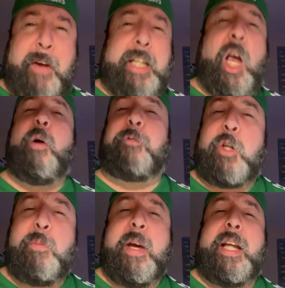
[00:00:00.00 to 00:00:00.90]
I go a
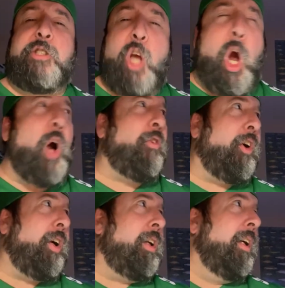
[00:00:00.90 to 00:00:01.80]
few minutes
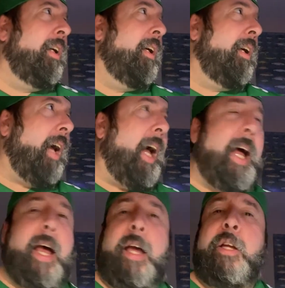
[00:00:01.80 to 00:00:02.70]
over,
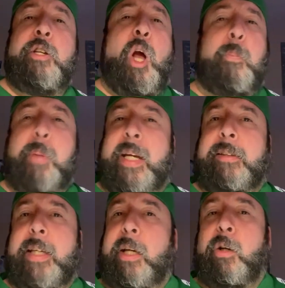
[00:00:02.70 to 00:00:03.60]
no big
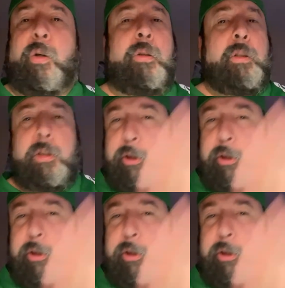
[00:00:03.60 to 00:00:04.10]
deal.